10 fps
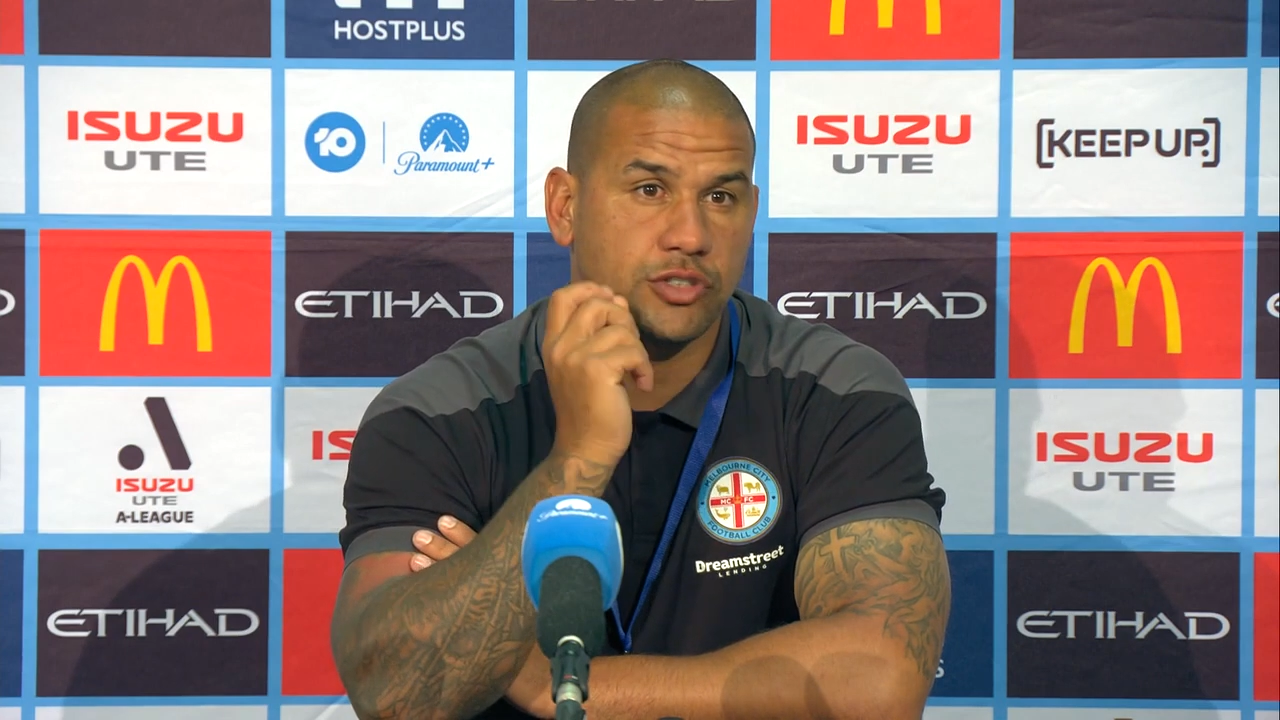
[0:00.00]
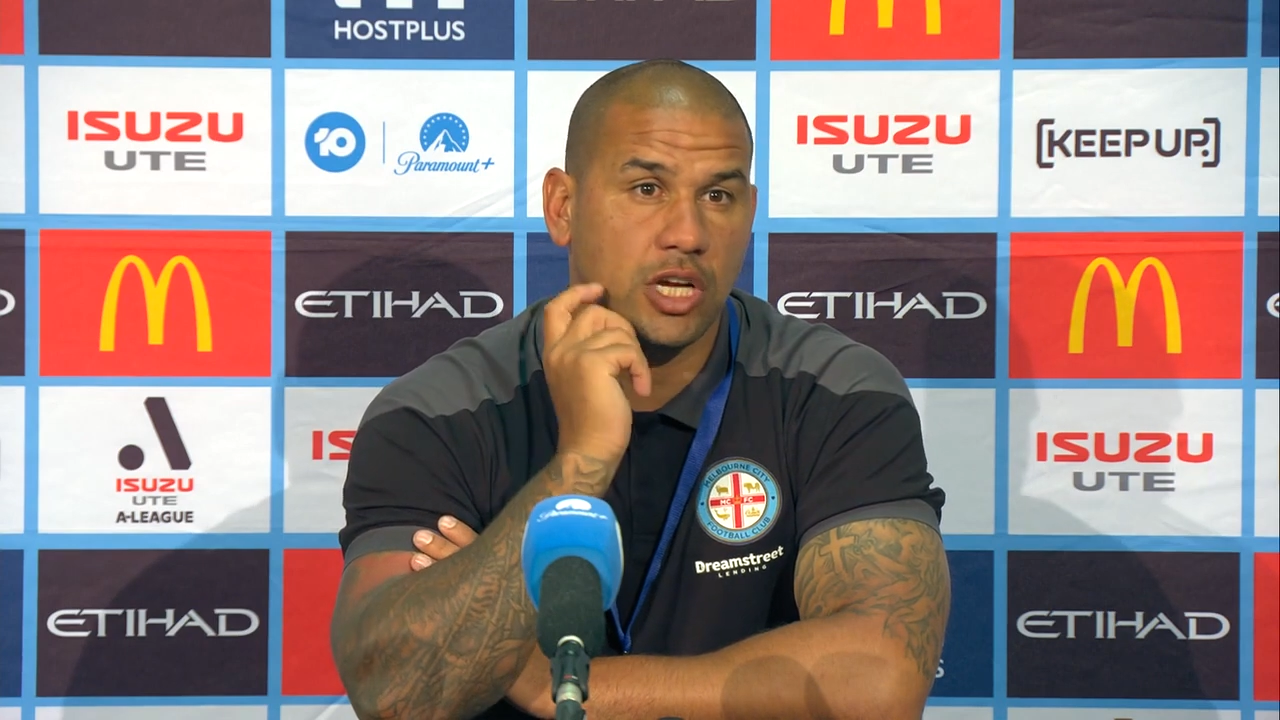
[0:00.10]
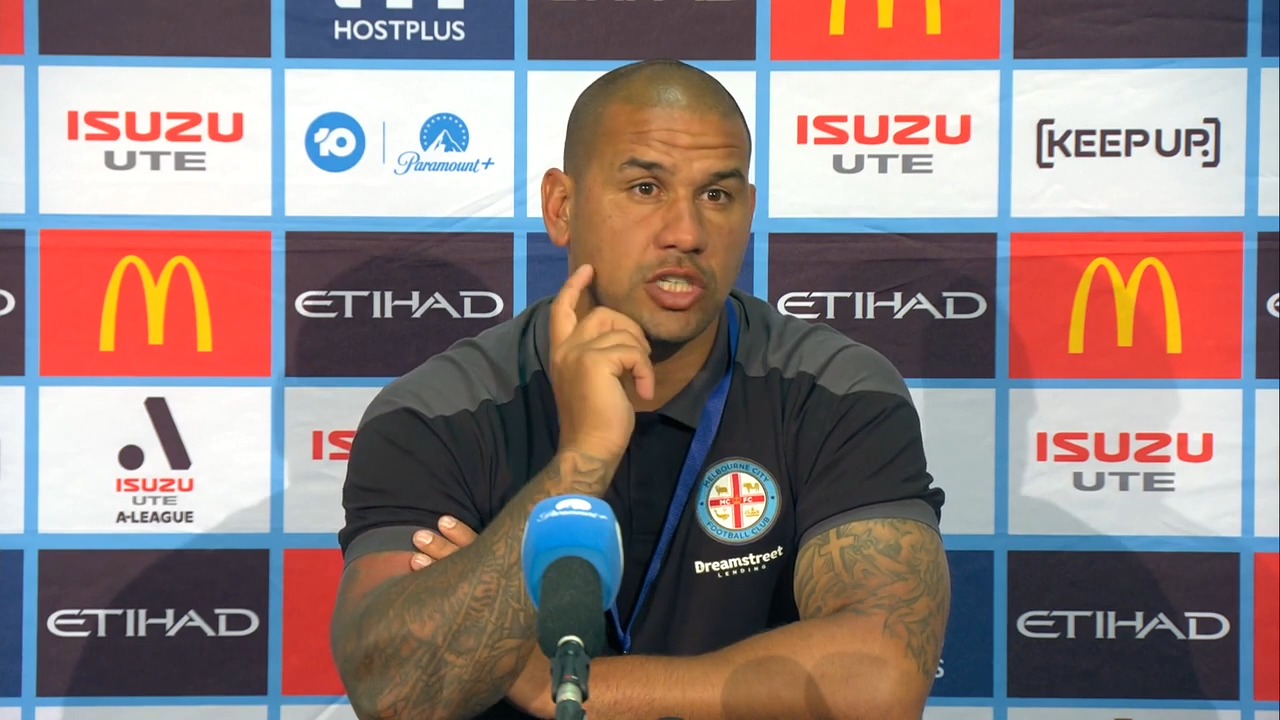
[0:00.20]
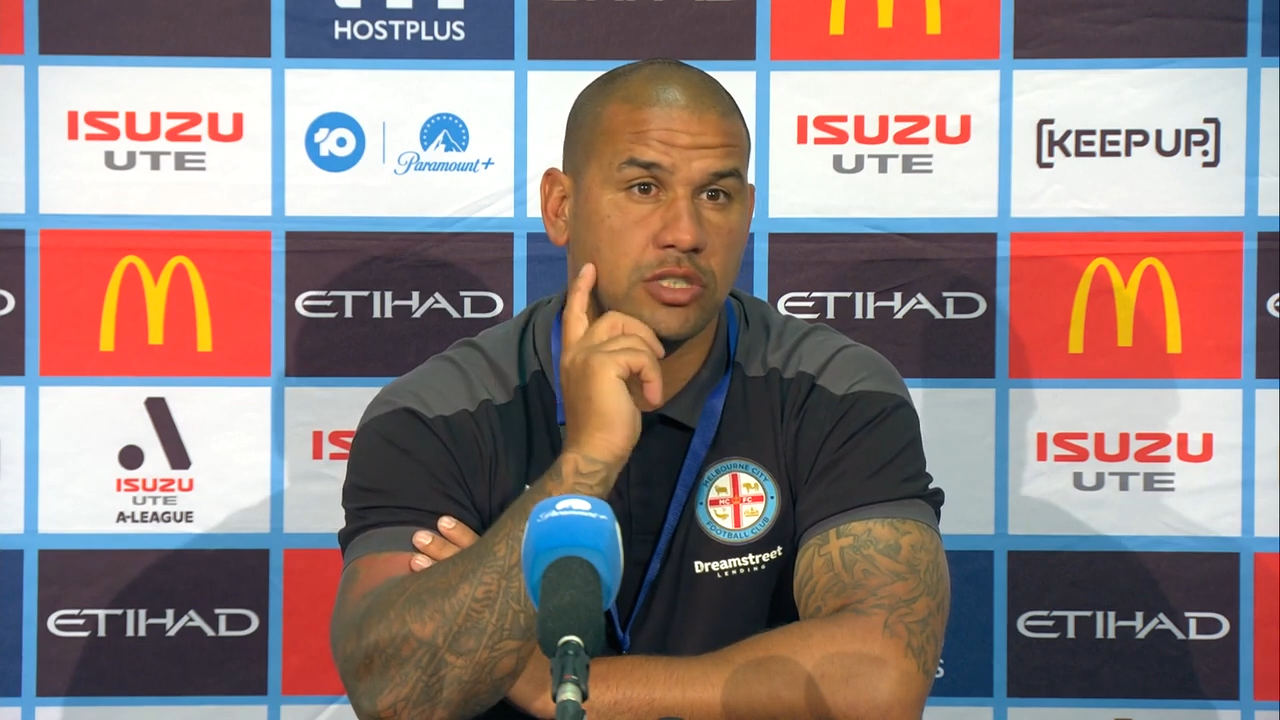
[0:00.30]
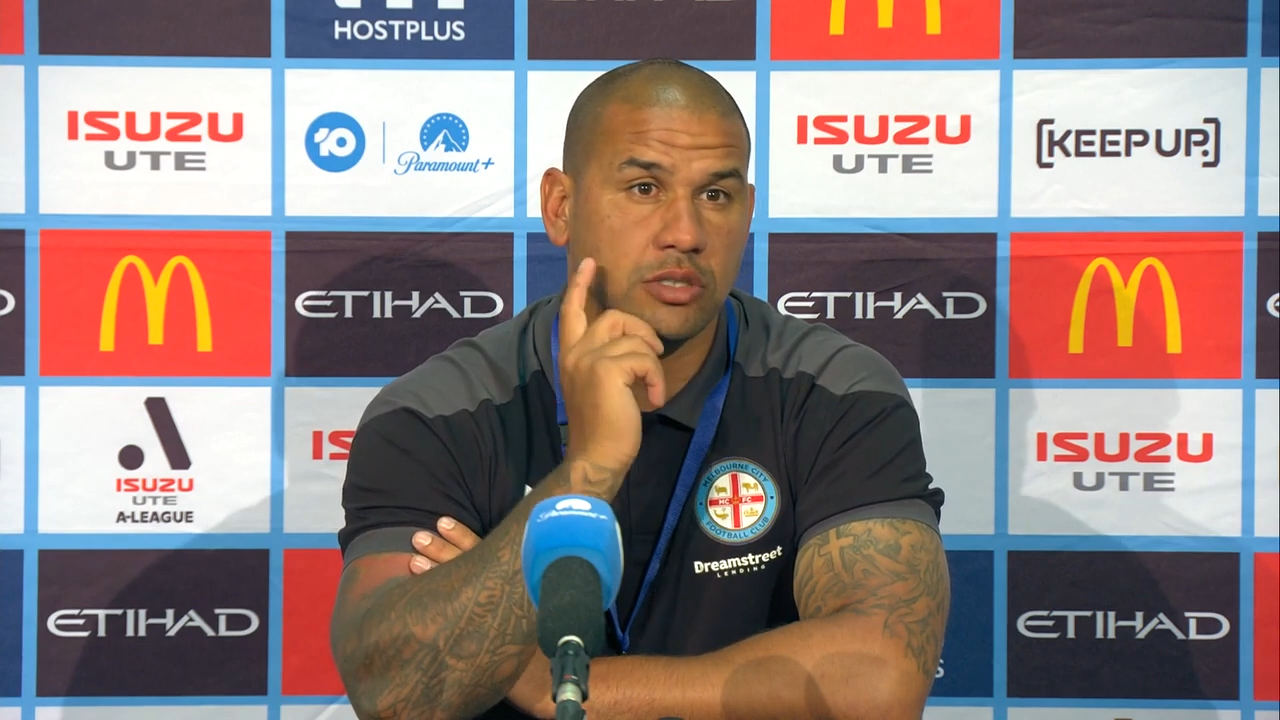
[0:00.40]

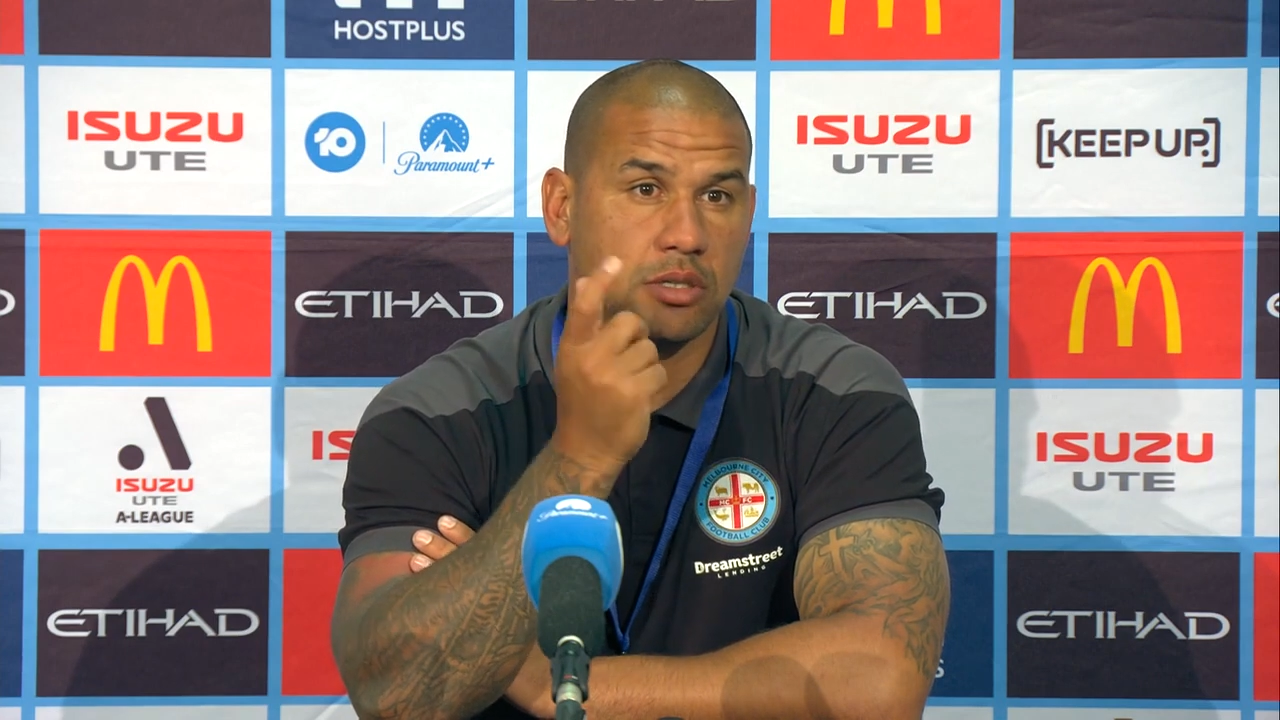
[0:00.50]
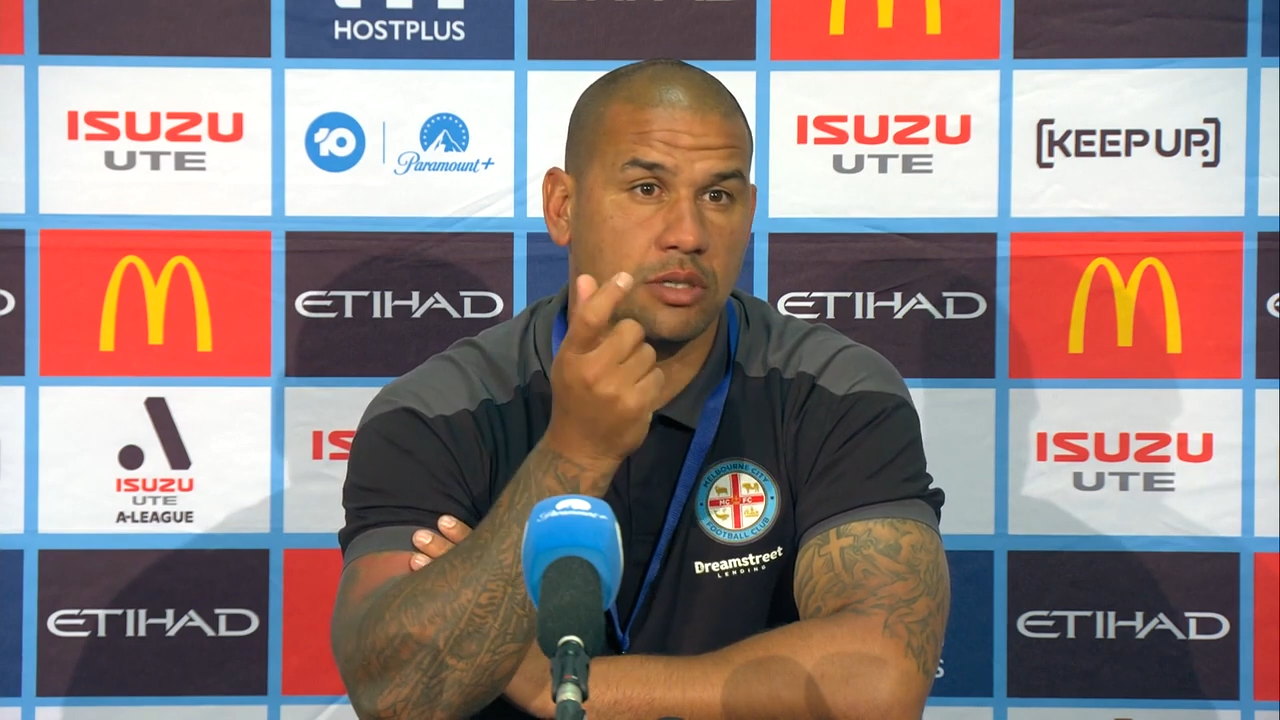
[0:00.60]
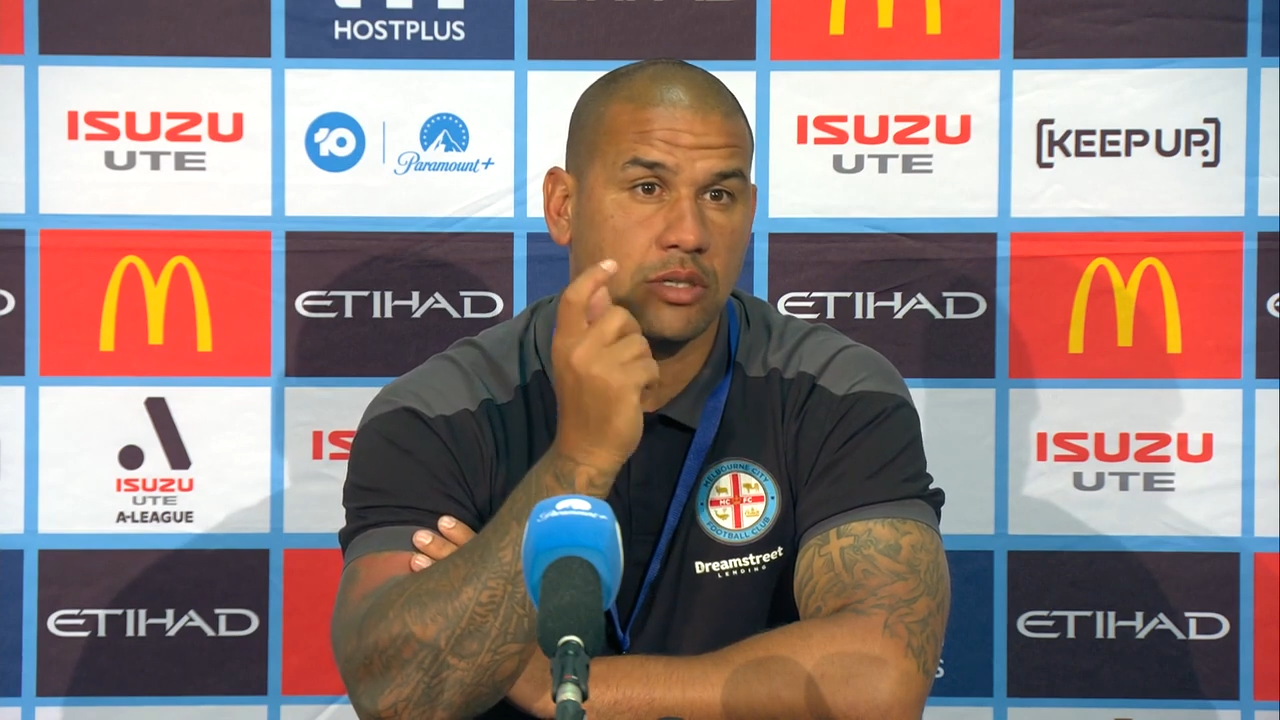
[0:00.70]
changed